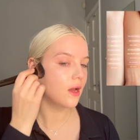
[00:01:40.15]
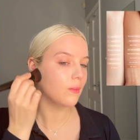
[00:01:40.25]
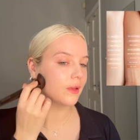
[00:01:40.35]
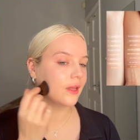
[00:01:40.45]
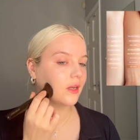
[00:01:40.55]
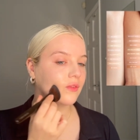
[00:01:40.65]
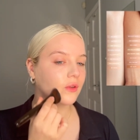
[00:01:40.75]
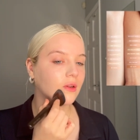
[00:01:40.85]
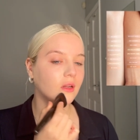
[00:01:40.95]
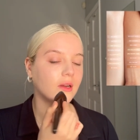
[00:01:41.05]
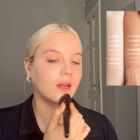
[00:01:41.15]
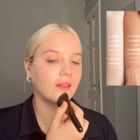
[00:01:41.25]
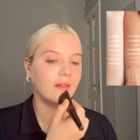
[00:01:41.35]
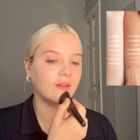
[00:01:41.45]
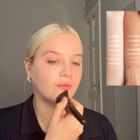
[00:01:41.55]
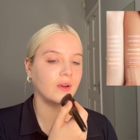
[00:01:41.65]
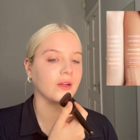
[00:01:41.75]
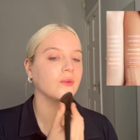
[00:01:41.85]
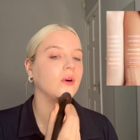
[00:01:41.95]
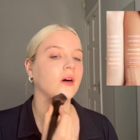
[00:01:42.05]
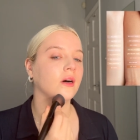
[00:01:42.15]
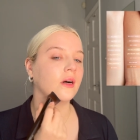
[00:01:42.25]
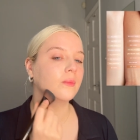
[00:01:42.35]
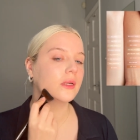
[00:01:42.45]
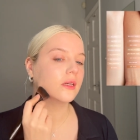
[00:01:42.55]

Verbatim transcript: But then if you look at that final arm,